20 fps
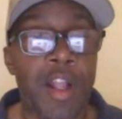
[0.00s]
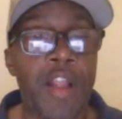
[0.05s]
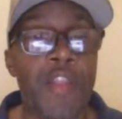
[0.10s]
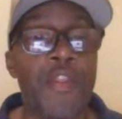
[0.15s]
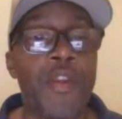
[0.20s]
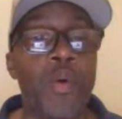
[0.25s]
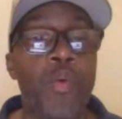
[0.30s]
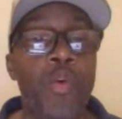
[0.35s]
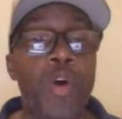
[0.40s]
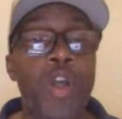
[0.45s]
The
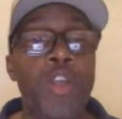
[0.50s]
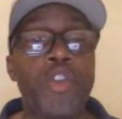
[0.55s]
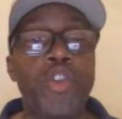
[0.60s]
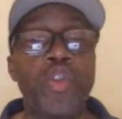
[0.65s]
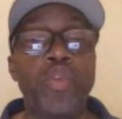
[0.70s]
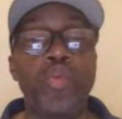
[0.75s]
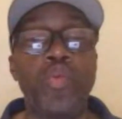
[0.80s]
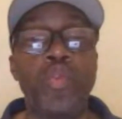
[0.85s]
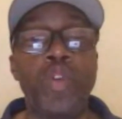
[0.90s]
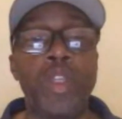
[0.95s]
ones who
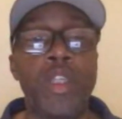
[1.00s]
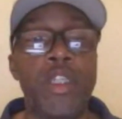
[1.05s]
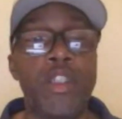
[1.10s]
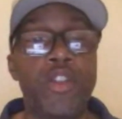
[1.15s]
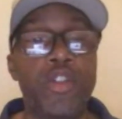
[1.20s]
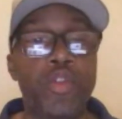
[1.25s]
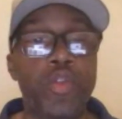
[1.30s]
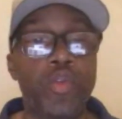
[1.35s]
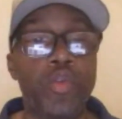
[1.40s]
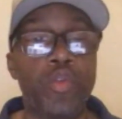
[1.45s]
really
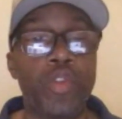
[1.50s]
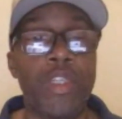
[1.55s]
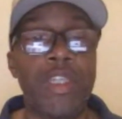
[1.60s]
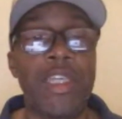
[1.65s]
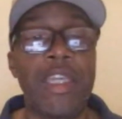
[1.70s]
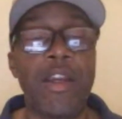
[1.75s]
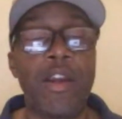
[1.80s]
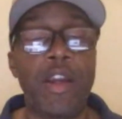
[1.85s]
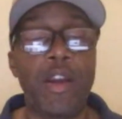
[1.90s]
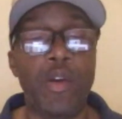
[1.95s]
truly
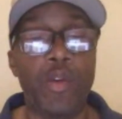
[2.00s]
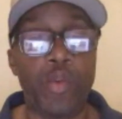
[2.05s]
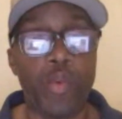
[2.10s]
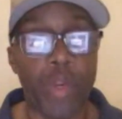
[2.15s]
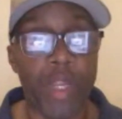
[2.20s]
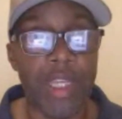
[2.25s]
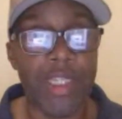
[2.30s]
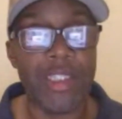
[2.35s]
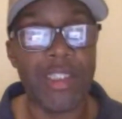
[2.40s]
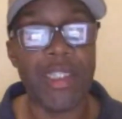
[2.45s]

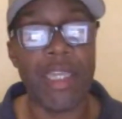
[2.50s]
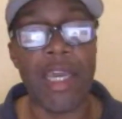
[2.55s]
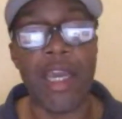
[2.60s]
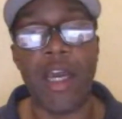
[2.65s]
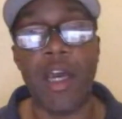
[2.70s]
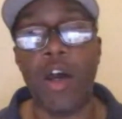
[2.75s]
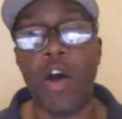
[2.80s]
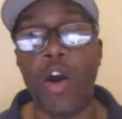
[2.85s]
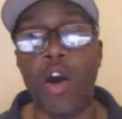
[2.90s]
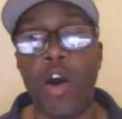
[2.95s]
reach that
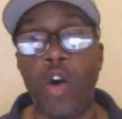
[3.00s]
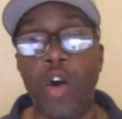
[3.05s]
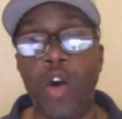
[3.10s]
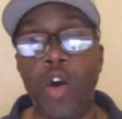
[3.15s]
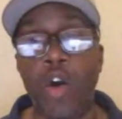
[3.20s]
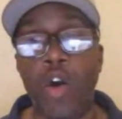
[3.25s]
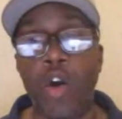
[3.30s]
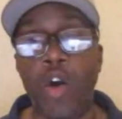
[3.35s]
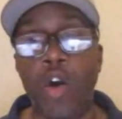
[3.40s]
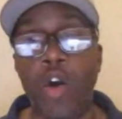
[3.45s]

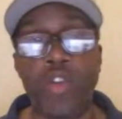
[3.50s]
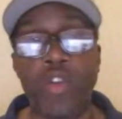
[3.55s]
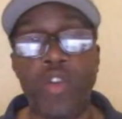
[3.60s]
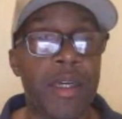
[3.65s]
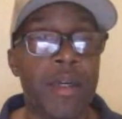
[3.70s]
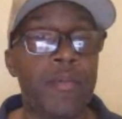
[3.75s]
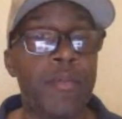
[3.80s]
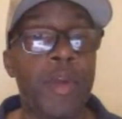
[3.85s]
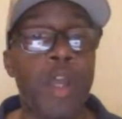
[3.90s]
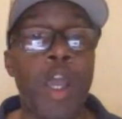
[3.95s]
ultimate
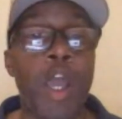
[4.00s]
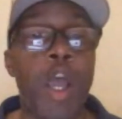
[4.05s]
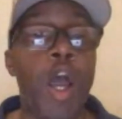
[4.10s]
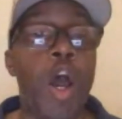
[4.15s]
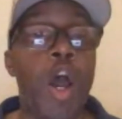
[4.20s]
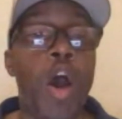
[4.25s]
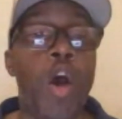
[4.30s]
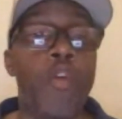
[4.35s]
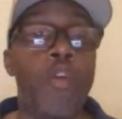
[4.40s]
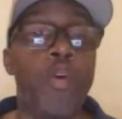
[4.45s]
income
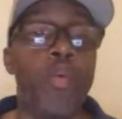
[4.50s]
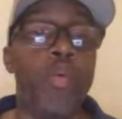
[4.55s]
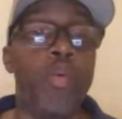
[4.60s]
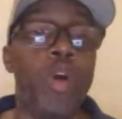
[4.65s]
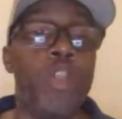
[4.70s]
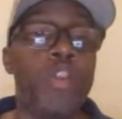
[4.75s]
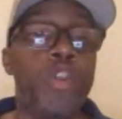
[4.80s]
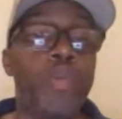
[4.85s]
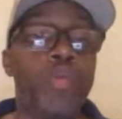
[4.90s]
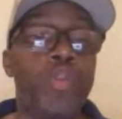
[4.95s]
are the
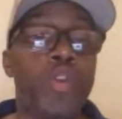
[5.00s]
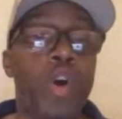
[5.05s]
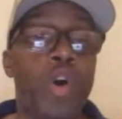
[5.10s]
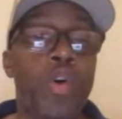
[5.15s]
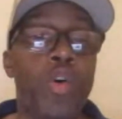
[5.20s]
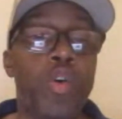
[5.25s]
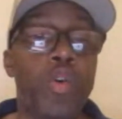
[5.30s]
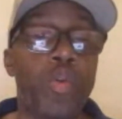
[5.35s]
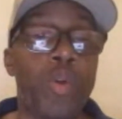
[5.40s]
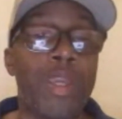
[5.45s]
ones who don't
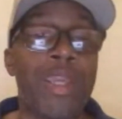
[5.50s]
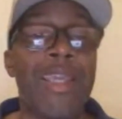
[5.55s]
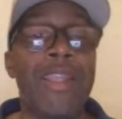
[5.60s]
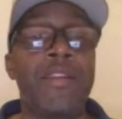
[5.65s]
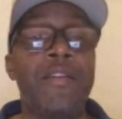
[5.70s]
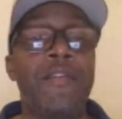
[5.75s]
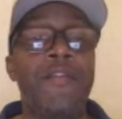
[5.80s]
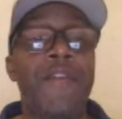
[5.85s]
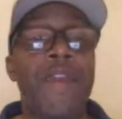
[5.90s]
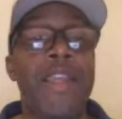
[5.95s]
quit in
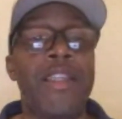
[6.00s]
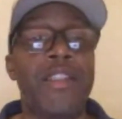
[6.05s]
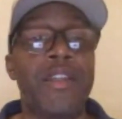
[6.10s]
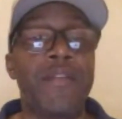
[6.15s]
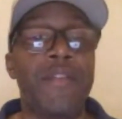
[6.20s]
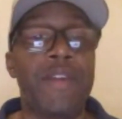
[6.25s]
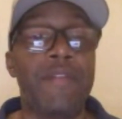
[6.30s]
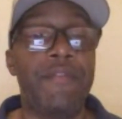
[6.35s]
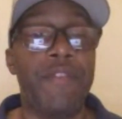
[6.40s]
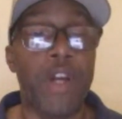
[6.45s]
the face of
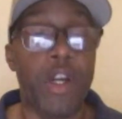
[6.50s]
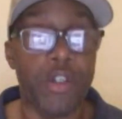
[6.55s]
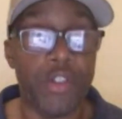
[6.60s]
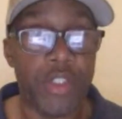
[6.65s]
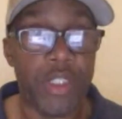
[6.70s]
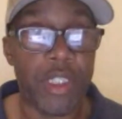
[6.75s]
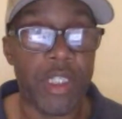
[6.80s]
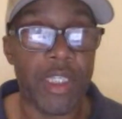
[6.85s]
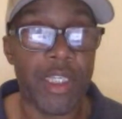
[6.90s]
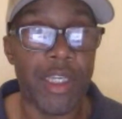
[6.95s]

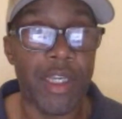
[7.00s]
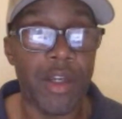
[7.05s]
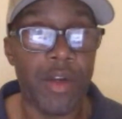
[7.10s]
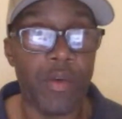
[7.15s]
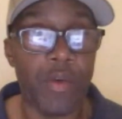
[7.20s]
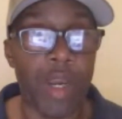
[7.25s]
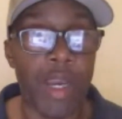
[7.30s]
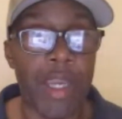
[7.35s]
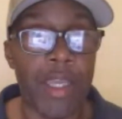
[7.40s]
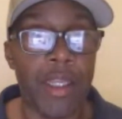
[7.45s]
adversity,
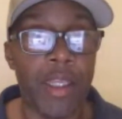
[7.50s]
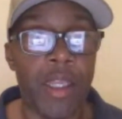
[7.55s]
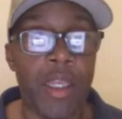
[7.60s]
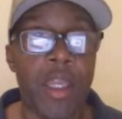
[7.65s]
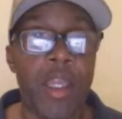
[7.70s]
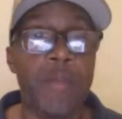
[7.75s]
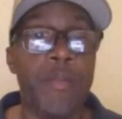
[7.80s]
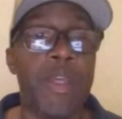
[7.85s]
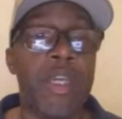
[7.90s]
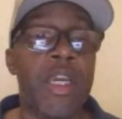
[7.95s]
right?
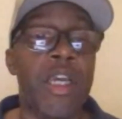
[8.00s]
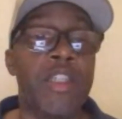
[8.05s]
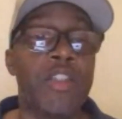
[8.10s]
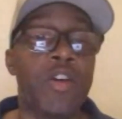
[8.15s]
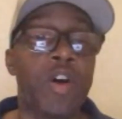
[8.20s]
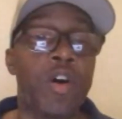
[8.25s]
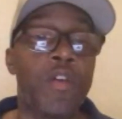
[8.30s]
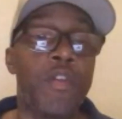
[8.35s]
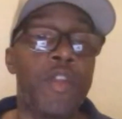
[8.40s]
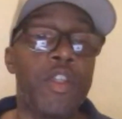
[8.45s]
Because
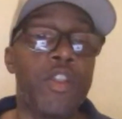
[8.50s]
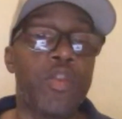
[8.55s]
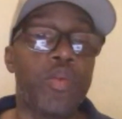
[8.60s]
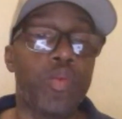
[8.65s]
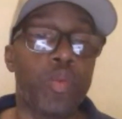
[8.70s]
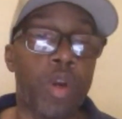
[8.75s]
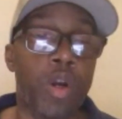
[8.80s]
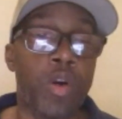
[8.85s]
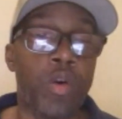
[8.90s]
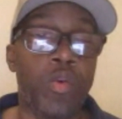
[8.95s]
on this
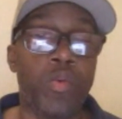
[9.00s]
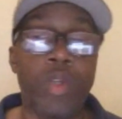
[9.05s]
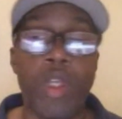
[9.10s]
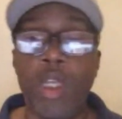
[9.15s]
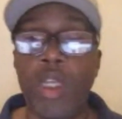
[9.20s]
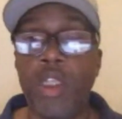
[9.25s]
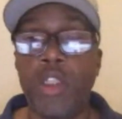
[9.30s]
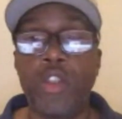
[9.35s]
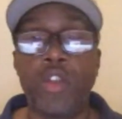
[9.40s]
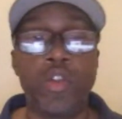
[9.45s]
road
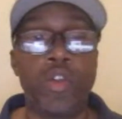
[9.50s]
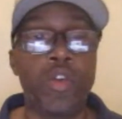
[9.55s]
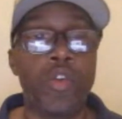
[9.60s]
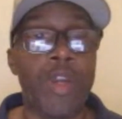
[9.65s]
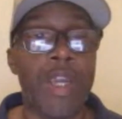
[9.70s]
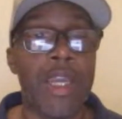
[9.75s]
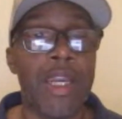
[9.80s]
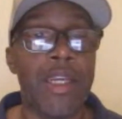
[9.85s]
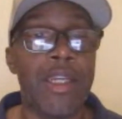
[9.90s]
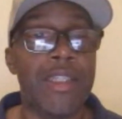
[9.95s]
to
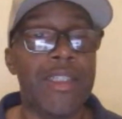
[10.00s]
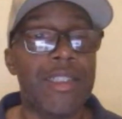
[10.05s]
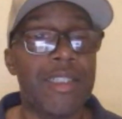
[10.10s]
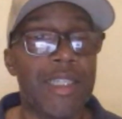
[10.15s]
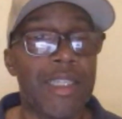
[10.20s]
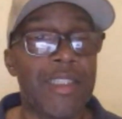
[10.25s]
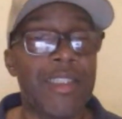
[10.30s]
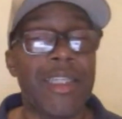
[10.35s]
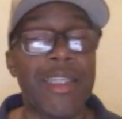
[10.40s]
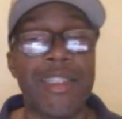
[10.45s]
creating a
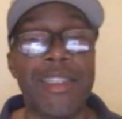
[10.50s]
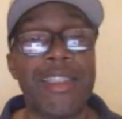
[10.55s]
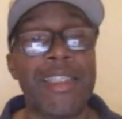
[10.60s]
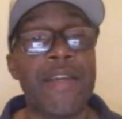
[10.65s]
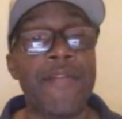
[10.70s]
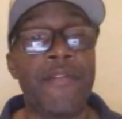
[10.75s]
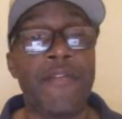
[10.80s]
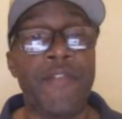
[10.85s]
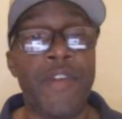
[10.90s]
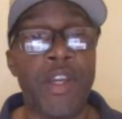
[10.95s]
six and
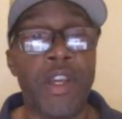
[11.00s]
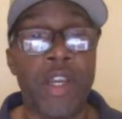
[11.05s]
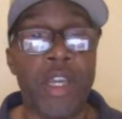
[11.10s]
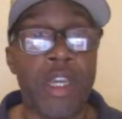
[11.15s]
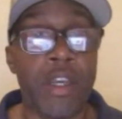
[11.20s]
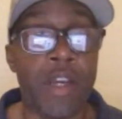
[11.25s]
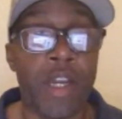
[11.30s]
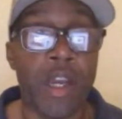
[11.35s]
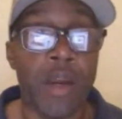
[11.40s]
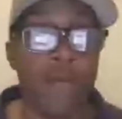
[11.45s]
seven figure
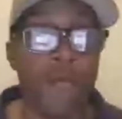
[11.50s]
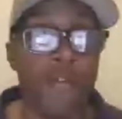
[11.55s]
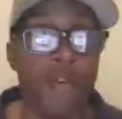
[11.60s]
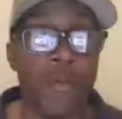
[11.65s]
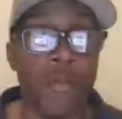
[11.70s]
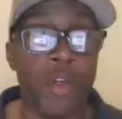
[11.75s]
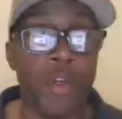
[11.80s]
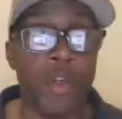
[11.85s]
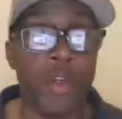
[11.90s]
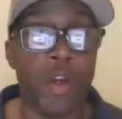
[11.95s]
income from
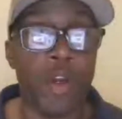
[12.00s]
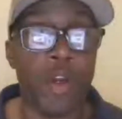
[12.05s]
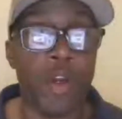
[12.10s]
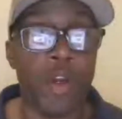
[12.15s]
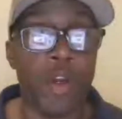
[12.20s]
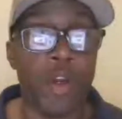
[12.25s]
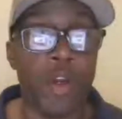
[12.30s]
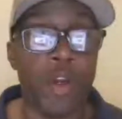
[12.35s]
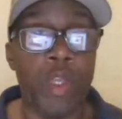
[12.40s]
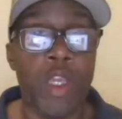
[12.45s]
your home.
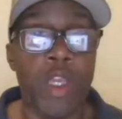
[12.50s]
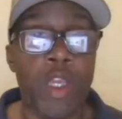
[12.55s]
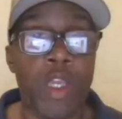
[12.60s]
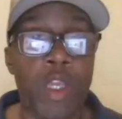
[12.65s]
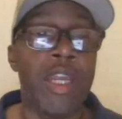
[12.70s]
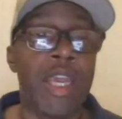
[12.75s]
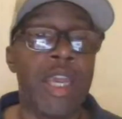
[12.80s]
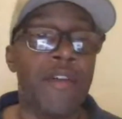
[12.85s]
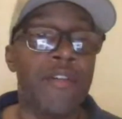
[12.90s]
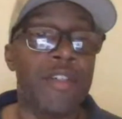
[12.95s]
You're going to
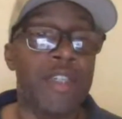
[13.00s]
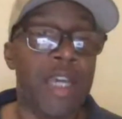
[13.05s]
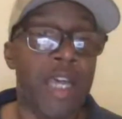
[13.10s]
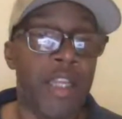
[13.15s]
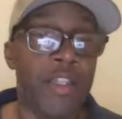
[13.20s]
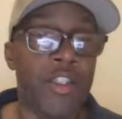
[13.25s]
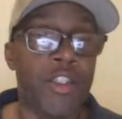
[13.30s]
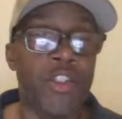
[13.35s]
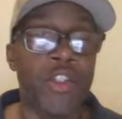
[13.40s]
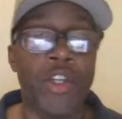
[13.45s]
have
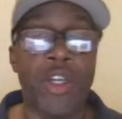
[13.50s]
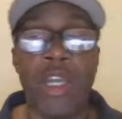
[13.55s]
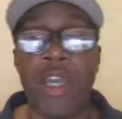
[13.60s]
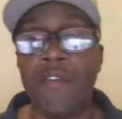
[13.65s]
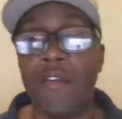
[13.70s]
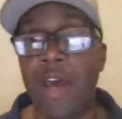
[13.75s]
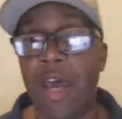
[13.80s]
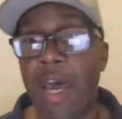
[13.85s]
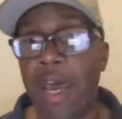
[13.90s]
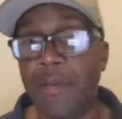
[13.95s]
challenges, you're going to have
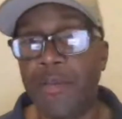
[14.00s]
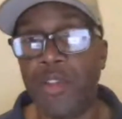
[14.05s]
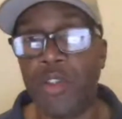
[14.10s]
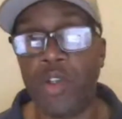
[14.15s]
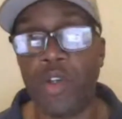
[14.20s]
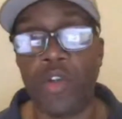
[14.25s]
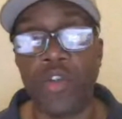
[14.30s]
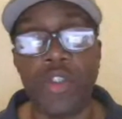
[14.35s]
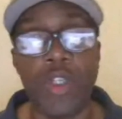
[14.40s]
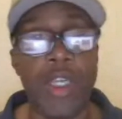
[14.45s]

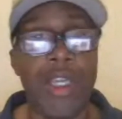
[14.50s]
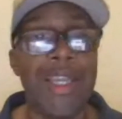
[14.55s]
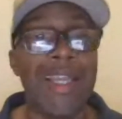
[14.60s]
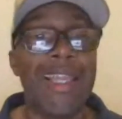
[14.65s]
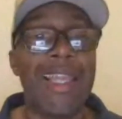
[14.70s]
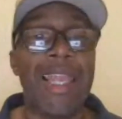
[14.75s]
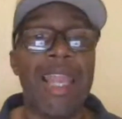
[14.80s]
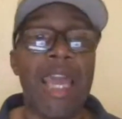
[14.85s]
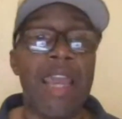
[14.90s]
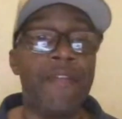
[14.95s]
obstacles,
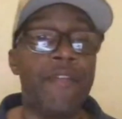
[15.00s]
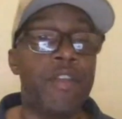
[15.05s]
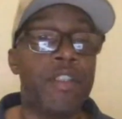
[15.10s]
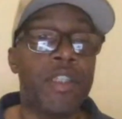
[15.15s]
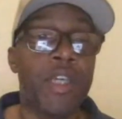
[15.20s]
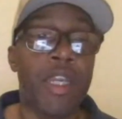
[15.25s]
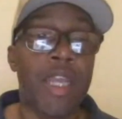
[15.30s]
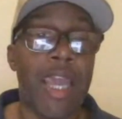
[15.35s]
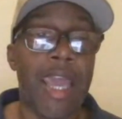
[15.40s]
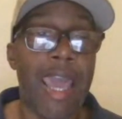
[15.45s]
life is
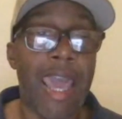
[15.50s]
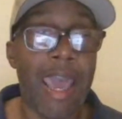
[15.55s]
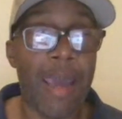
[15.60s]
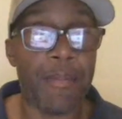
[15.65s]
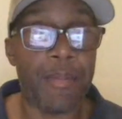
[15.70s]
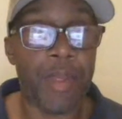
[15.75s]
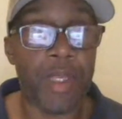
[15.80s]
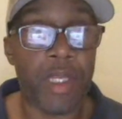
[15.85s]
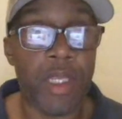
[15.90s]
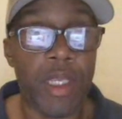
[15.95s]
going to
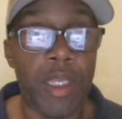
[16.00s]
happen.